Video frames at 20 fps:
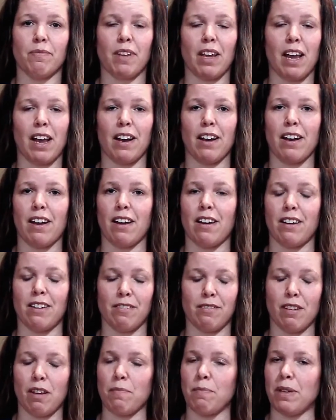and
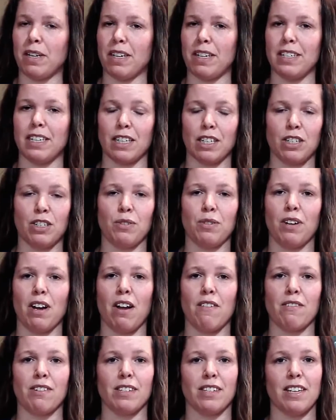have been addicted to it
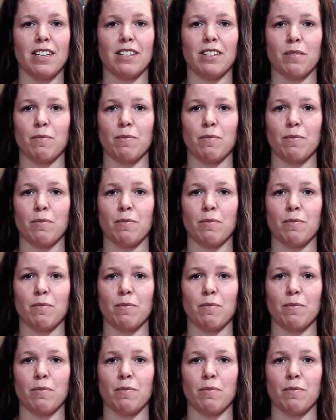ever since.